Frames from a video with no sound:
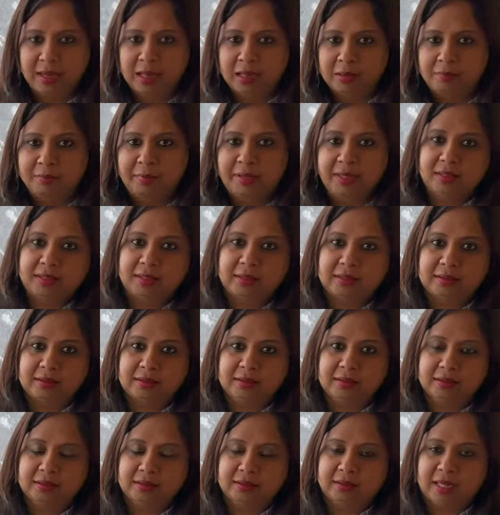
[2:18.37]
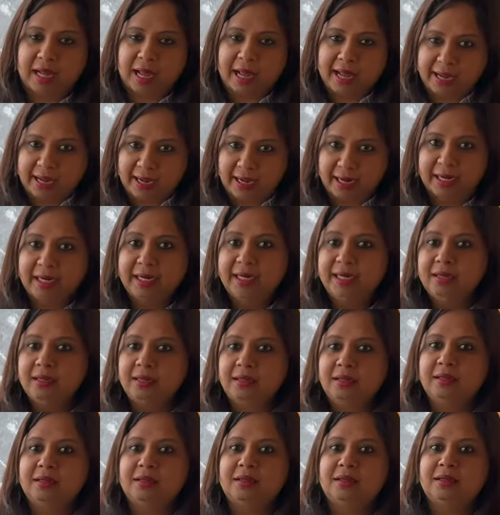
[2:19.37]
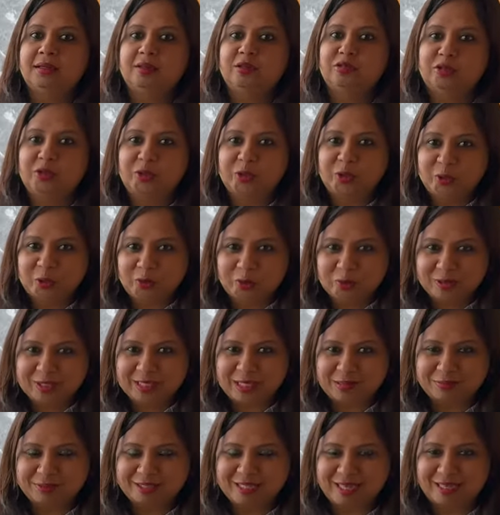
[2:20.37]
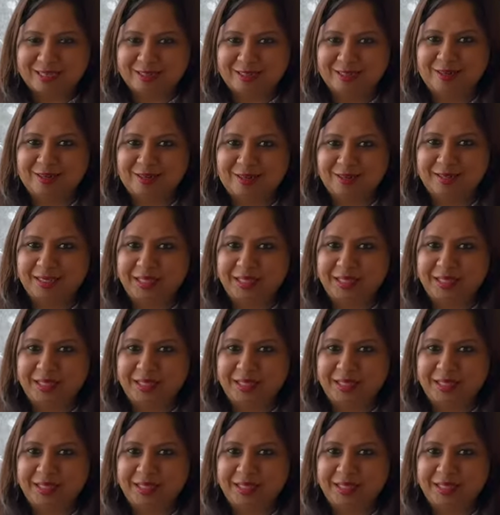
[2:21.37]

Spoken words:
But ideally, if you do some sadhana,